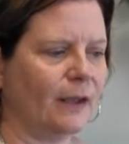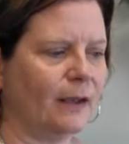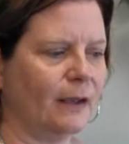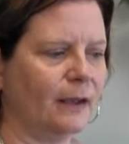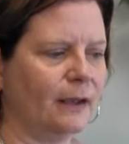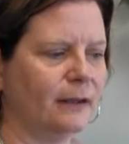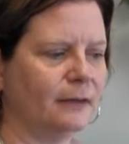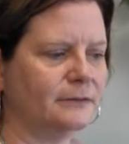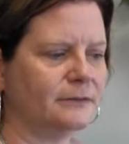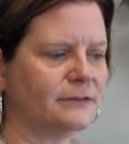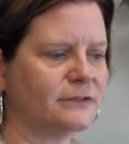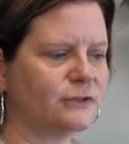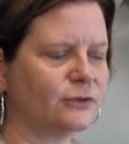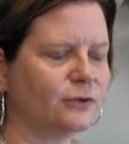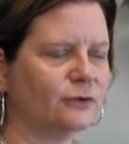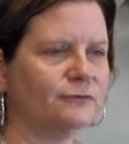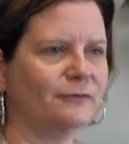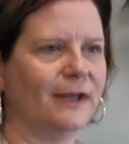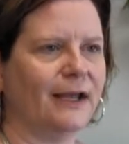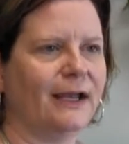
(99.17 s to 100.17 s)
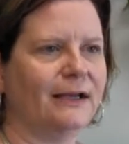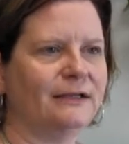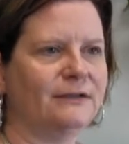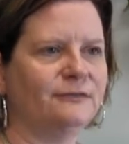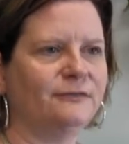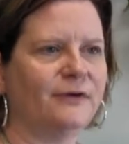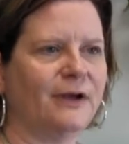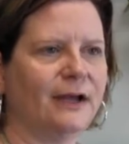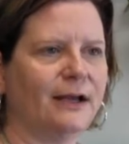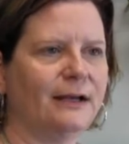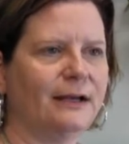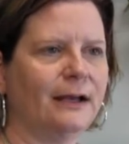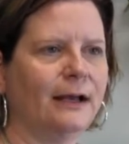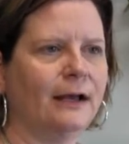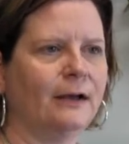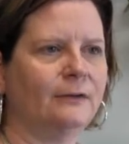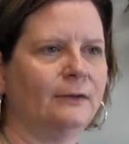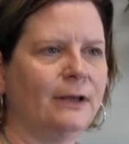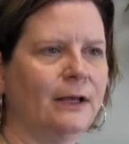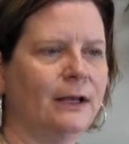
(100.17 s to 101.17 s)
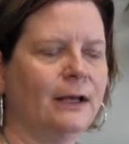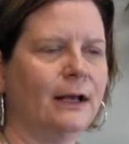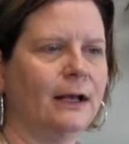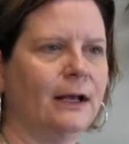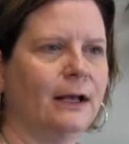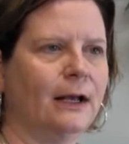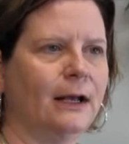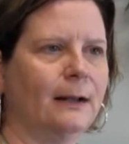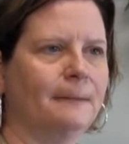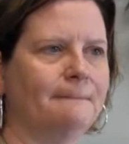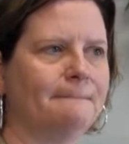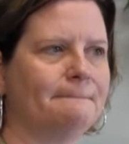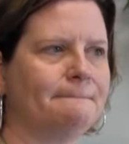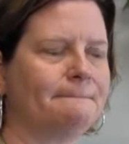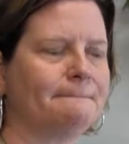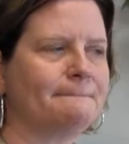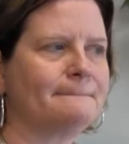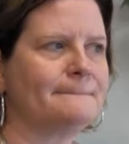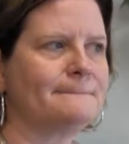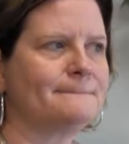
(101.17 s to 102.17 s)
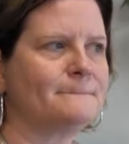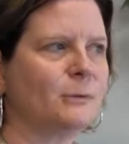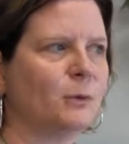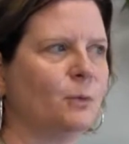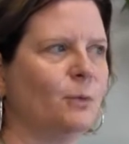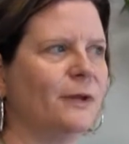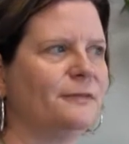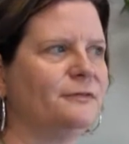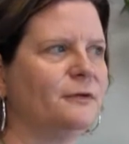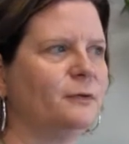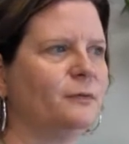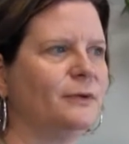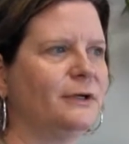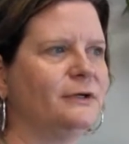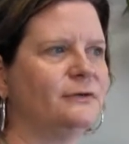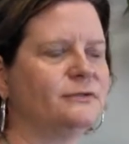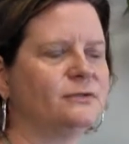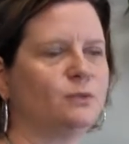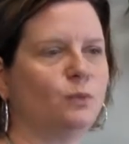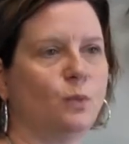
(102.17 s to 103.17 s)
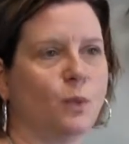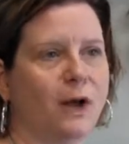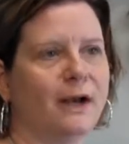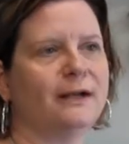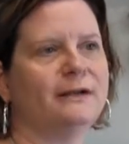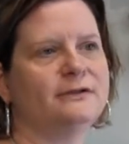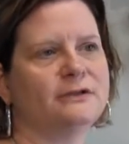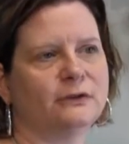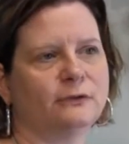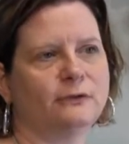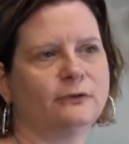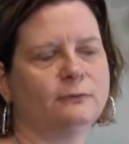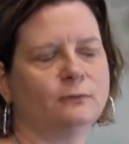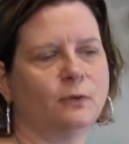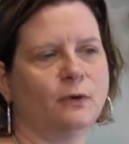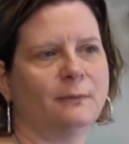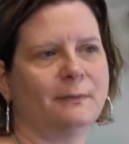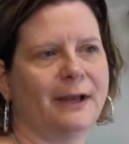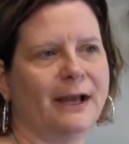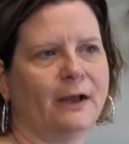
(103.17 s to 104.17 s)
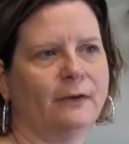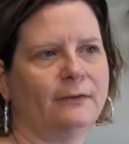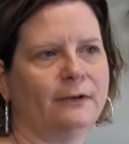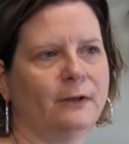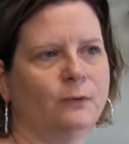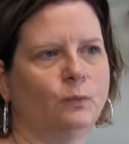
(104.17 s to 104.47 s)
uh, survey to find out um, what their readers wanted to learn more about.